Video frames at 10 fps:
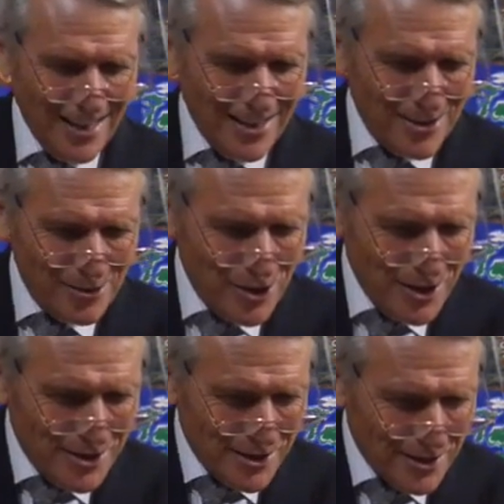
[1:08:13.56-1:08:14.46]
until
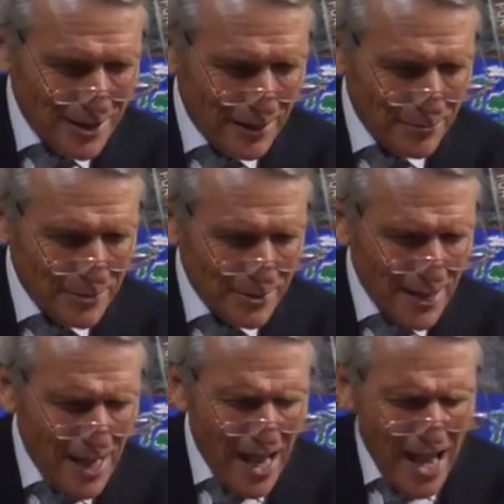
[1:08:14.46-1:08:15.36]
Jesus comes.
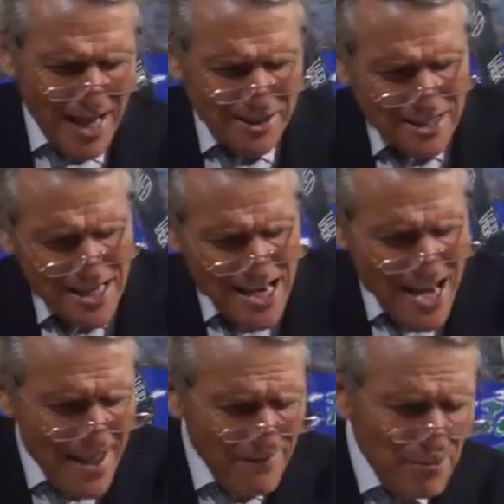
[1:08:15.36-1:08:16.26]
As
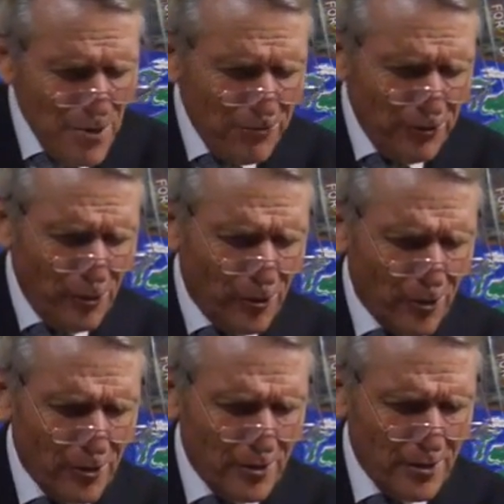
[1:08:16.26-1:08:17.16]
never
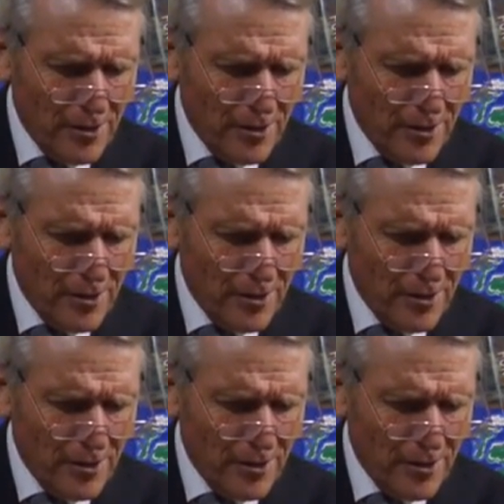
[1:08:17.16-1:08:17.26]
before,